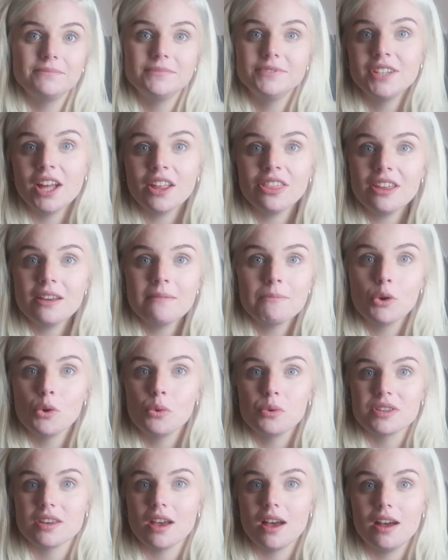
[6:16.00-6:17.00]
Nothing more
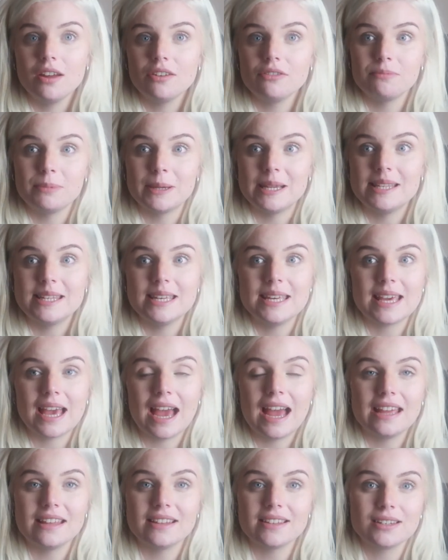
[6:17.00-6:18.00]
was heard of
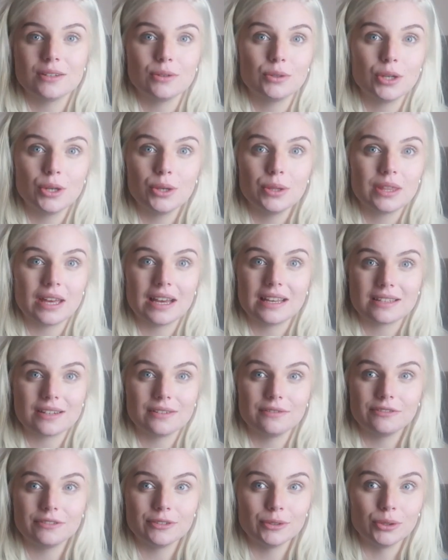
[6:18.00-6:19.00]
BTK until
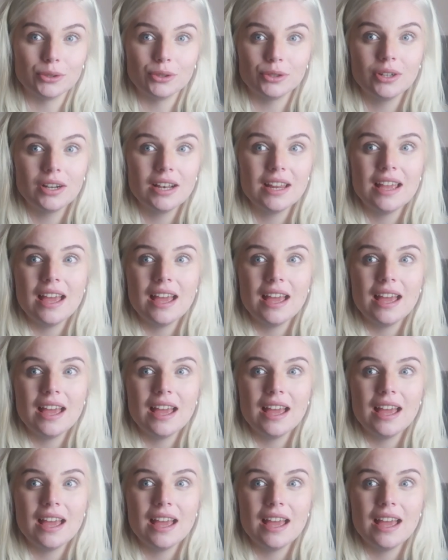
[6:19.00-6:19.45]
2004,